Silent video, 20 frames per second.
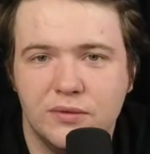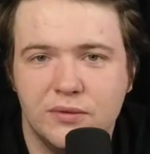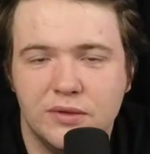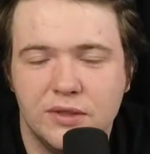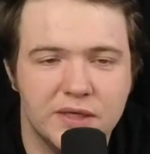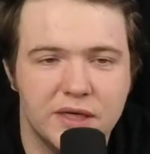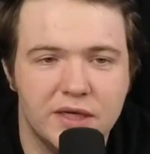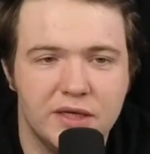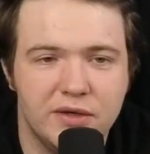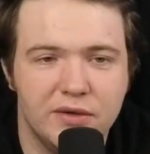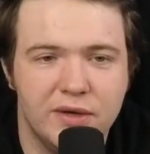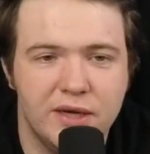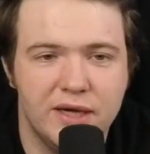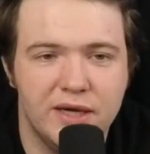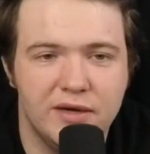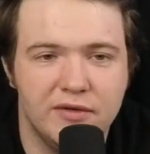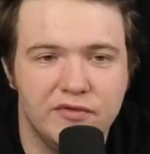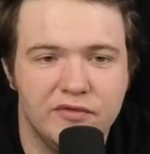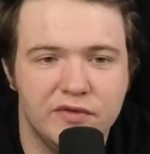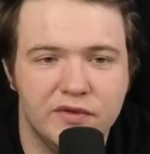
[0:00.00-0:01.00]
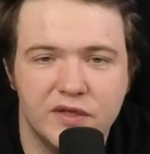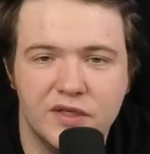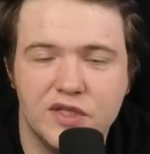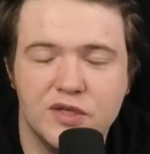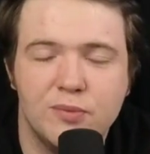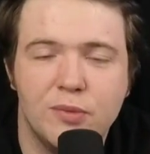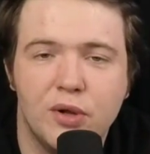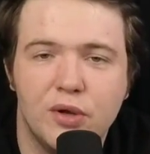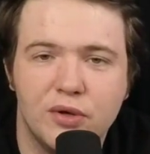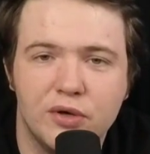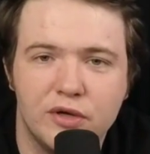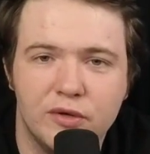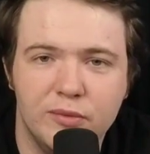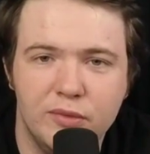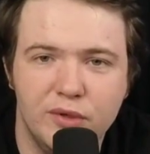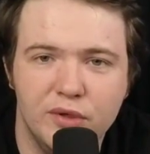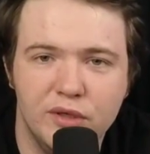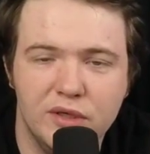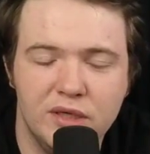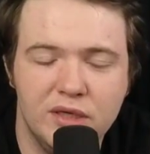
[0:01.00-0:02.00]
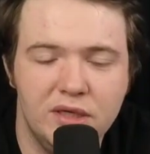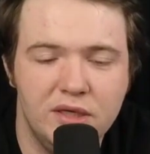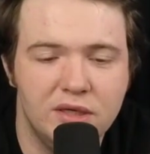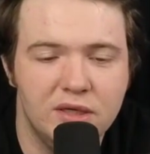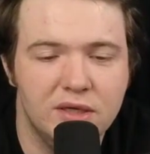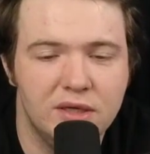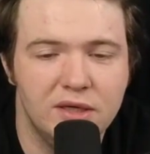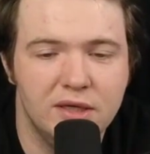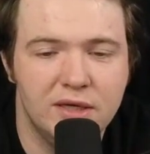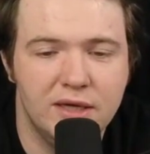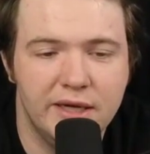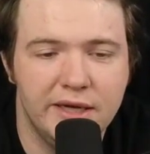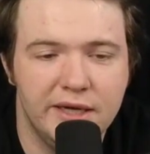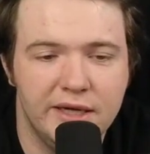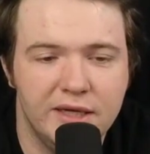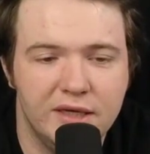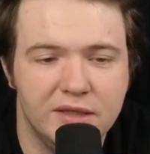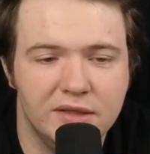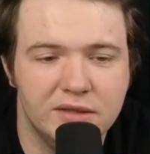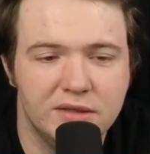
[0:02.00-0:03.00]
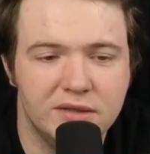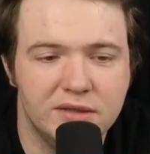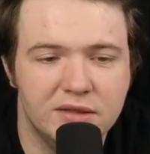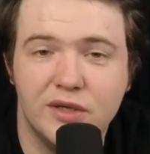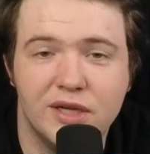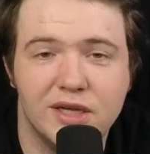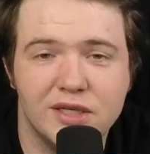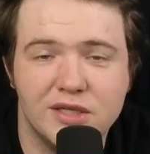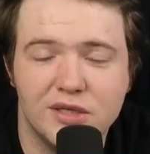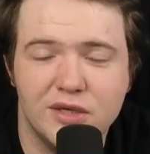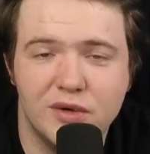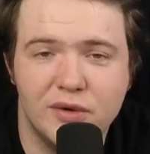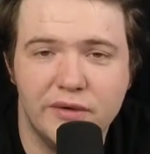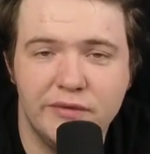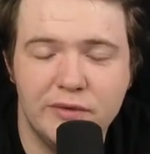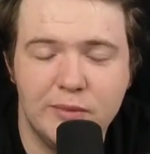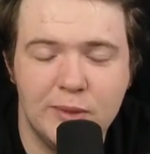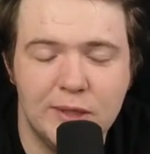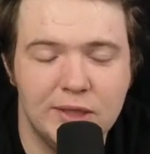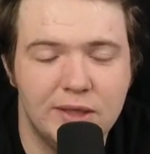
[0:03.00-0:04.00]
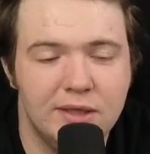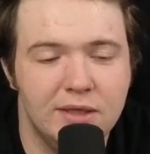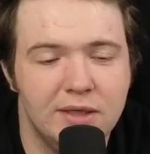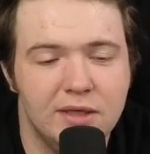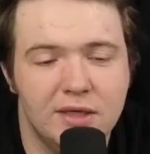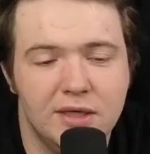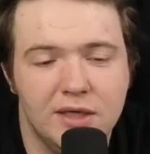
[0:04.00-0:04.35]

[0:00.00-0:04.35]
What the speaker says: It's like you have a smaller community and you get to know everybody.